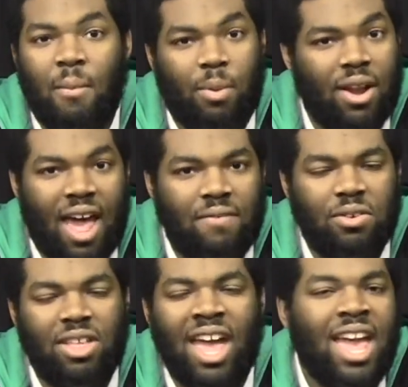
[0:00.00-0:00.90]
But
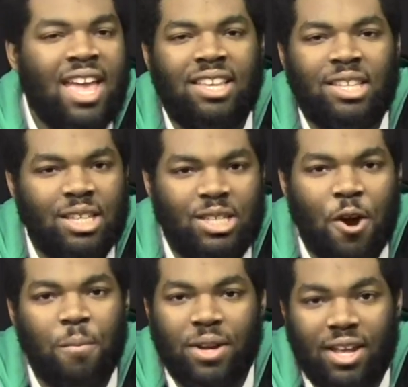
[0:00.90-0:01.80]
after that, he's just
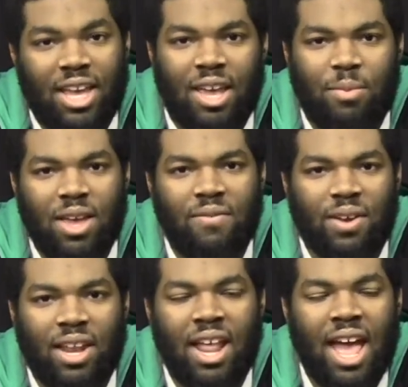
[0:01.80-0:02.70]
doping to keep
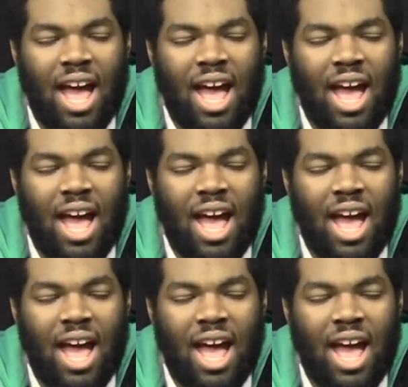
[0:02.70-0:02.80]
even.